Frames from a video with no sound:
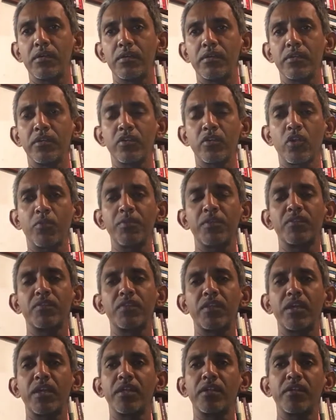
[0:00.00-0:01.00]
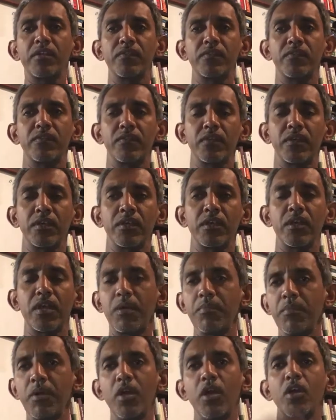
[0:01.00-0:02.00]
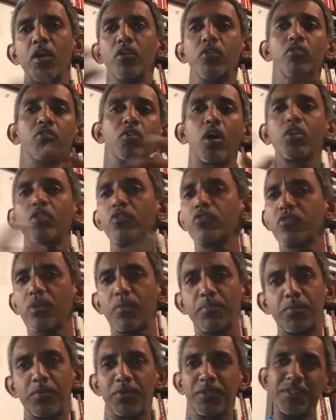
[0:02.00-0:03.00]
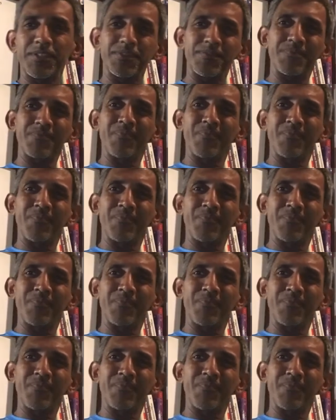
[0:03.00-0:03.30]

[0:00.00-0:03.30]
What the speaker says: economic status, income. You got to support it.